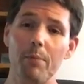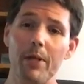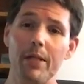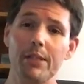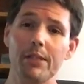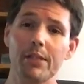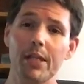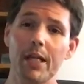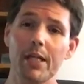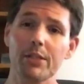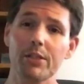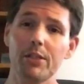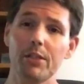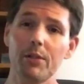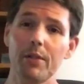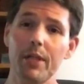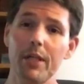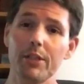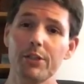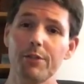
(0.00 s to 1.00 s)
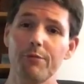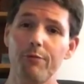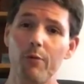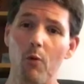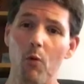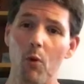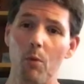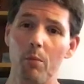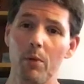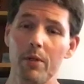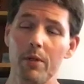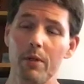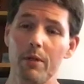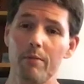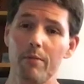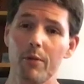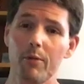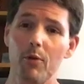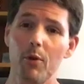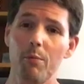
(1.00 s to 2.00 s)
he says to his foreman
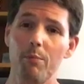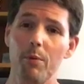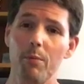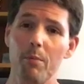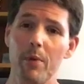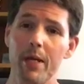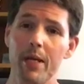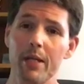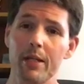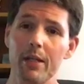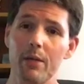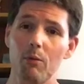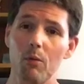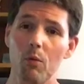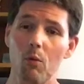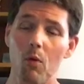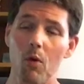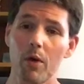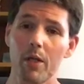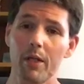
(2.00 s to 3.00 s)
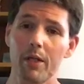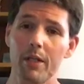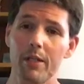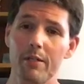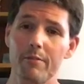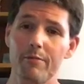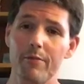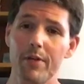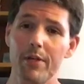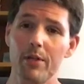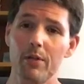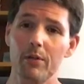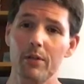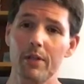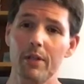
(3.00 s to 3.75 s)
of the group of men that were working in the field,